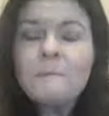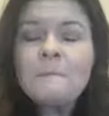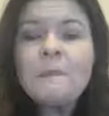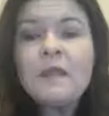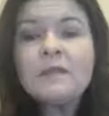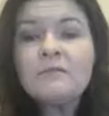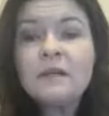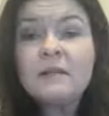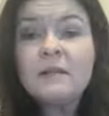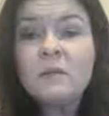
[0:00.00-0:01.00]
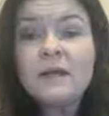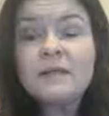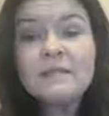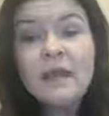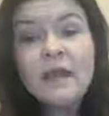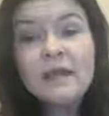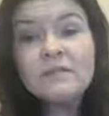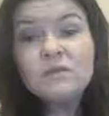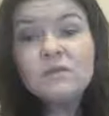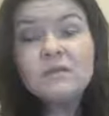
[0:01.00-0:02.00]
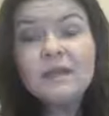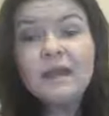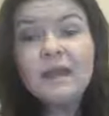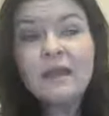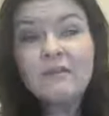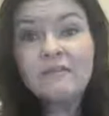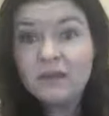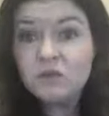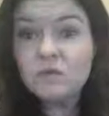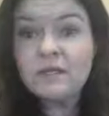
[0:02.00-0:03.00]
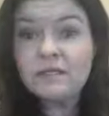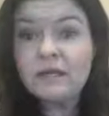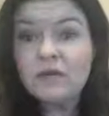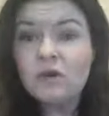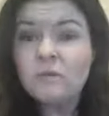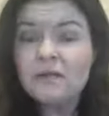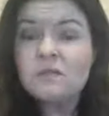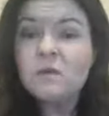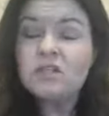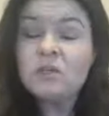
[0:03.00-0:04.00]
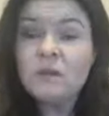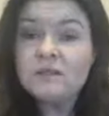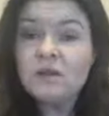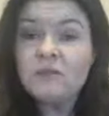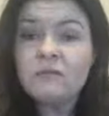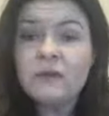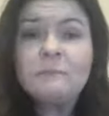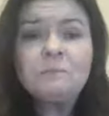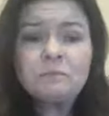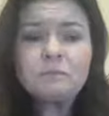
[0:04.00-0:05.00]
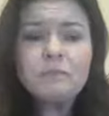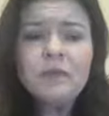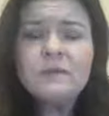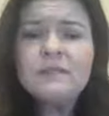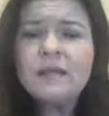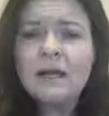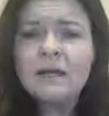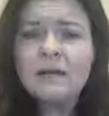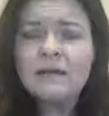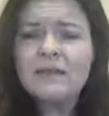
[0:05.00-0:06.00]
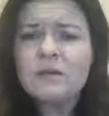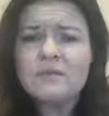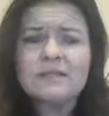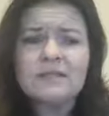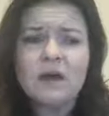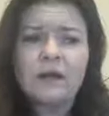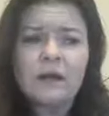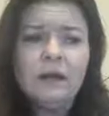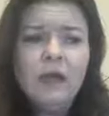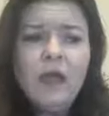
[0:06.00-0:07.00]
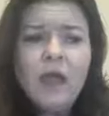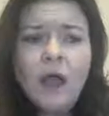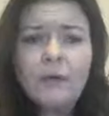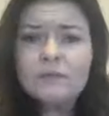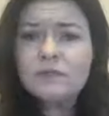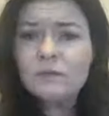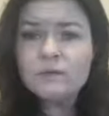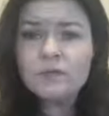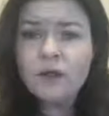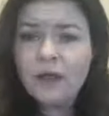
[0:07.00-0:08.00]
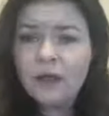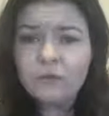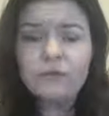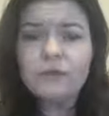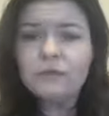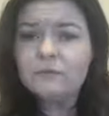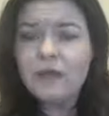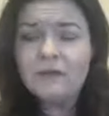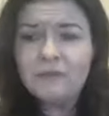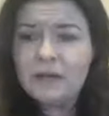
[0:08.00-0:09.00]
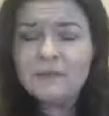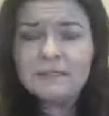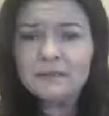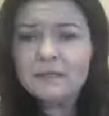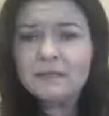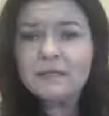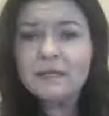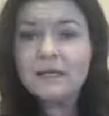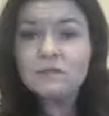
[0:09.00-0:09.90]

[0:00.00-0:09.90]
And the funny thing was, as soon as I eventually said no, because what she was offering it was I think it was a sauna, so it was all health and vitamins and things like that.